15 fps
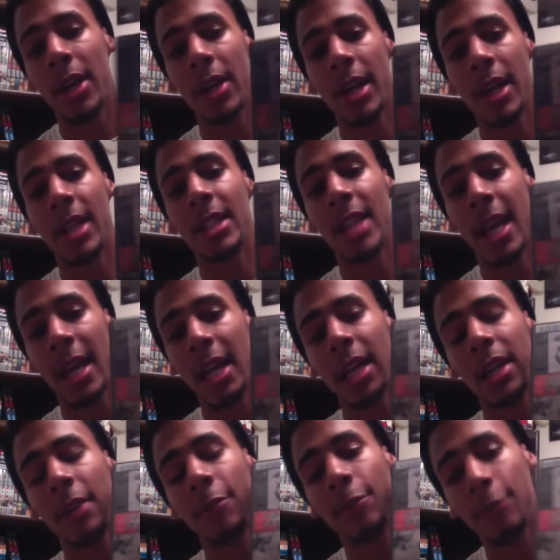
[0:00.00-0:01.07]
is a
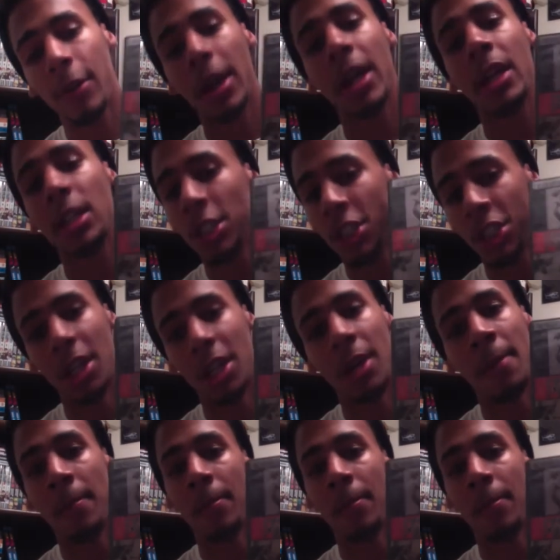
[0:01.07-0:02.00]
freaking gem.